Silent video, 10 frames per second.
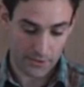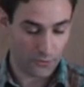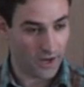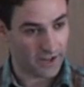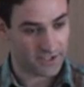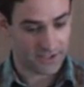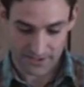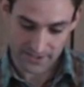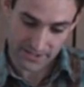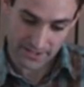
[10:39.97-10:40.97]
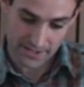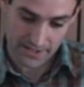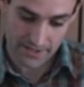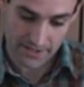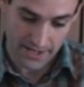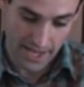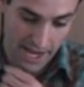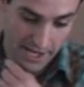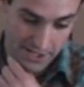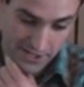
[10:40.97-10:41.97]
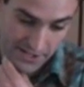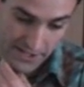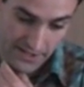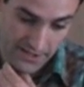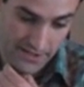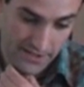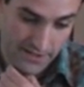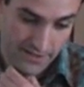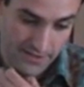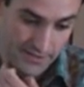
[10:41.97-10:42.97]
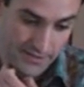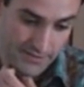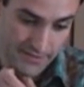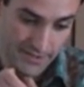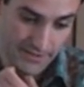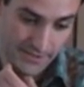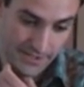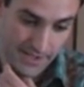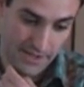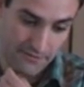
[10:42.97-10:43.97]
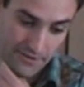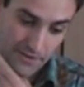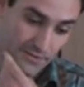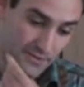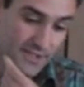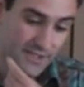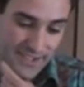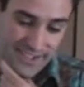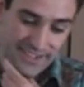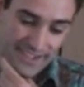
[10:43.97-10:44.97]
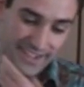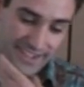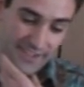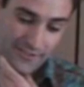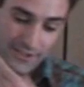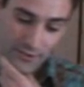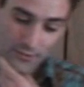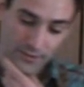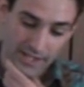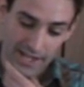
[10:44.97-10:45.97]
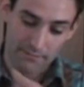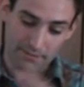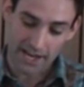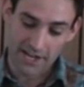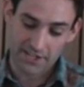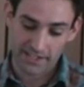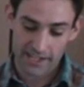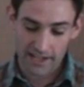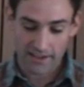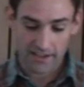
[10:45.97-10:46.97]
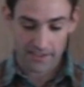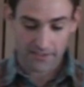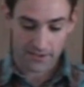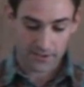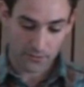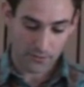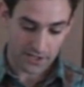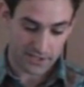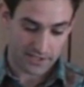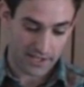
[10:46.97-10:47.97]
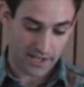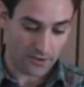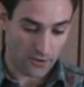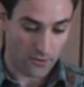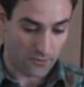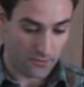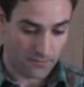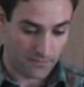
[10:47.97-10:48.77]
two actions, H, well, it's the other way around. There are two types, H and L, and there are two actions, high and low.